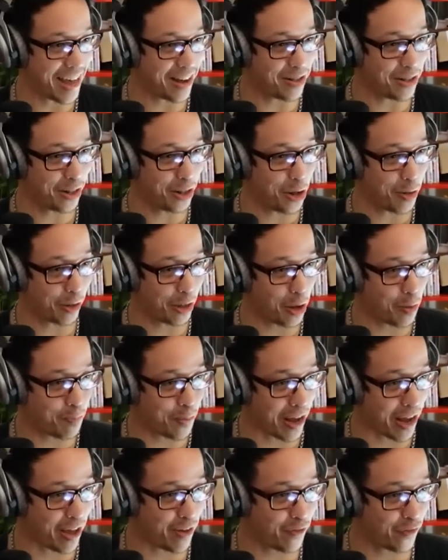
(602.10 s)
little,
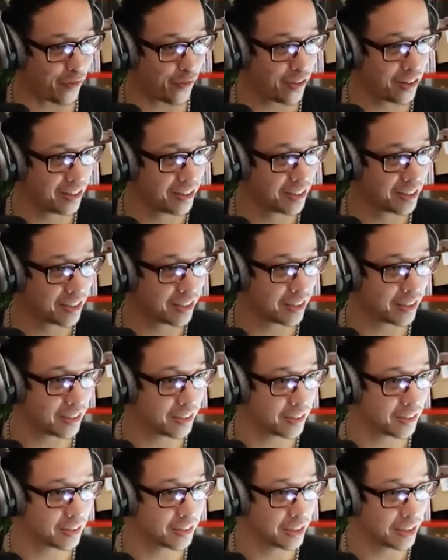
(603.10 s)
little piff?
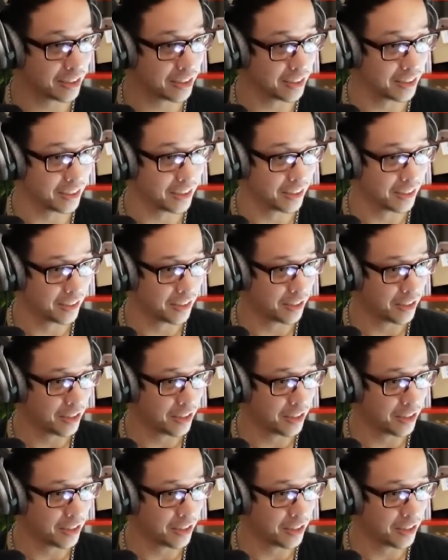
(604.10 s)
Oh, oh don't you? All